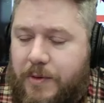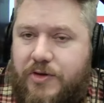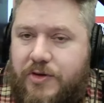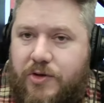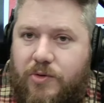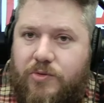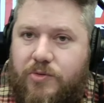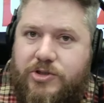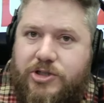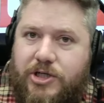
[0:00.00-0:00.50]

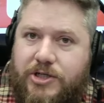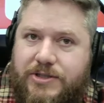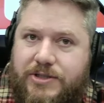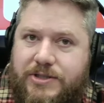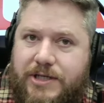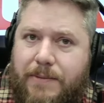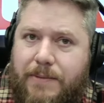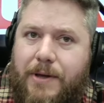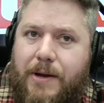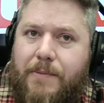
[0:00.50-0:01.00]
do just the
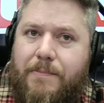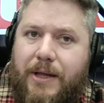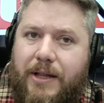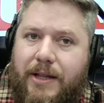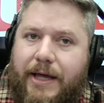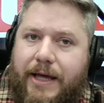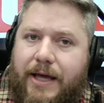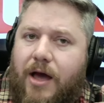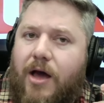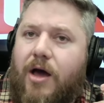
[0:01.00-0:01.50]
tip, it'd be
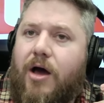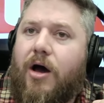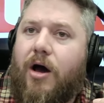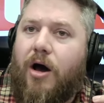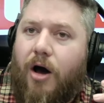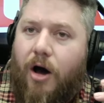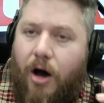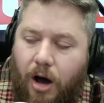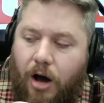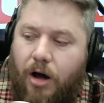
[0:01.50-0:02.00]
like
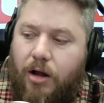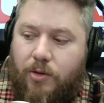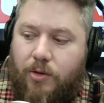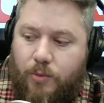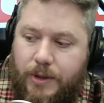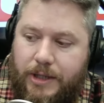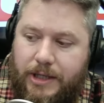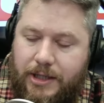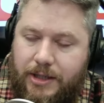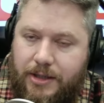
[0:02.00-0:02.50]
Halloween.